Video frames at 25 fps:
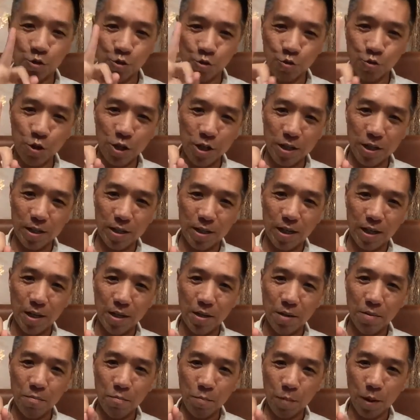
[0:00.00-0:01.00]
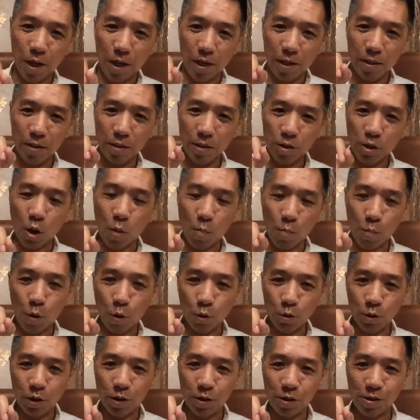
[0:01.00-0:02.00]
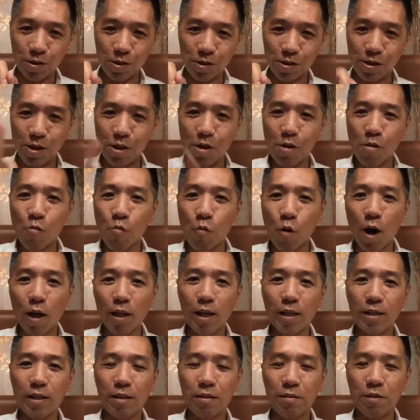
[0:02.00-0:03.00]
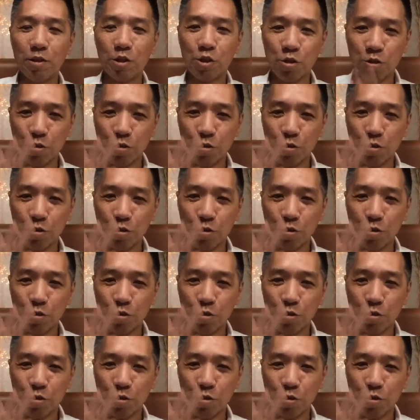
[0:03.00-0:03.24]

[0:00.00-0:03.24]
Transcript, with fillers: three main components what are the